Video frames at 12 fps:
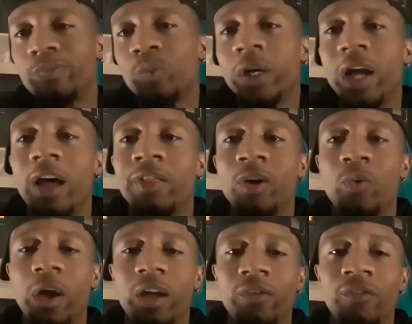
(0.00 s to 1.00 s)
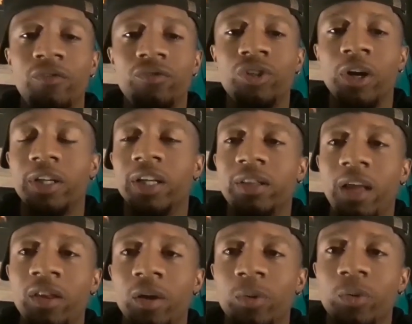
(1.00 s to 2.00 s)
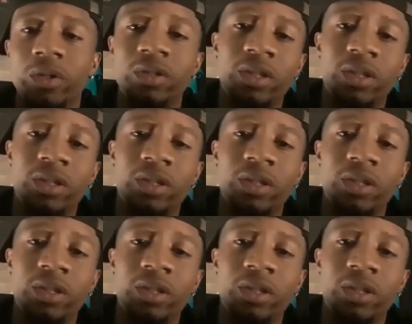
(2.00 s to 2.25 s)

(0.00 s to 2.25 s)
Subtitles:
what got in their way of trying to get that number 1